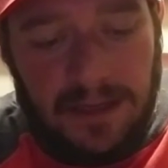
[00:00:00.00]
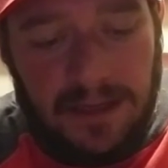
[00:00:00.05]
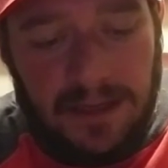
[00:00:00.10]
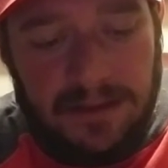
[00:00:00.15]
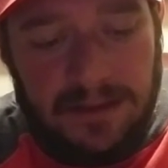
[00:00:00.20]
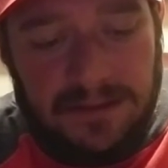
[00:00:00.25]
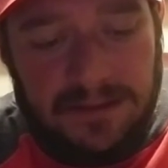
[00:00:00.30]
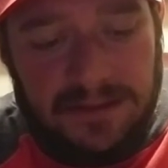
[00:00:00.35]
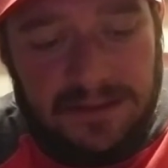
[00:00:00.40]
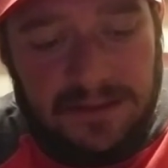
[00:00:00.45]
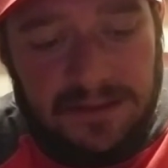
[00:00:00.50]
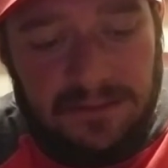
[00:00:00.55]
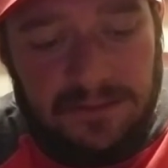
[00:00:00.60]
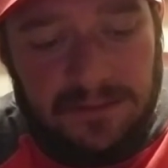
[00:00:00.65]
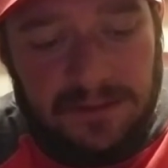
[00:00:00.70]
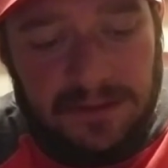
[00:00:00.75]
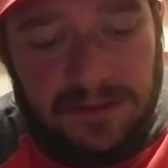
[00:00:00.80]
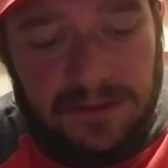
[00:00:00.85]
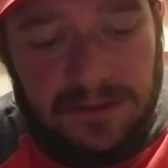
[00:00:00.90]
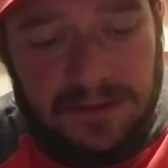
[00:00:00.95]
it still
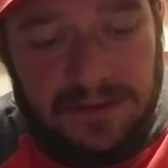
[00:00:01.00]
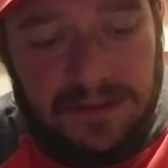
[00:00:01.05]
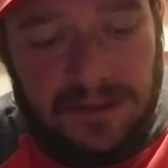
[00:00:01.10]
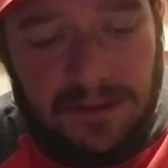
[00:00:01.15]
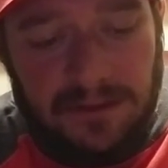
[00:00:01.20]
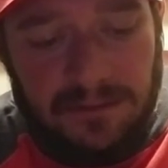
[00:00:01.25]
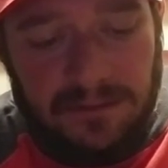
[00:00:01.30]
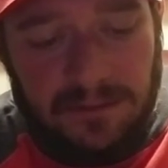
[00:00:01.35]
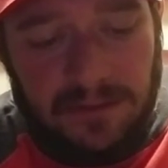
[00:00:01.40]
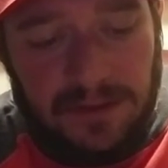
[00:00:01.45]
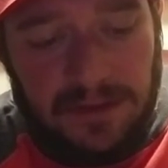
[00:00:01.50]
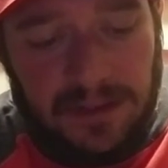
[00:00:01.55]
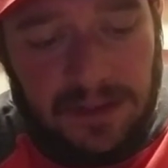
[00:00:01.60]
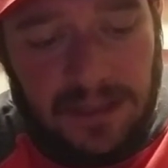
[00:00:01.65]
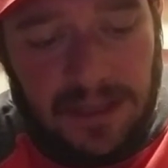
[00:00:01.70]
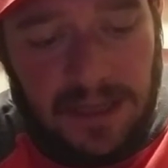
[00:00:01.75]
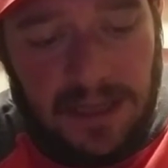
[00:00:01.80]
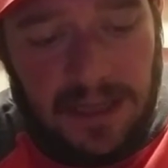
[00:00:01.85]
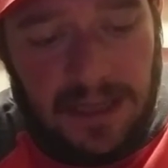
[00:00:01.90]
did this tunneling,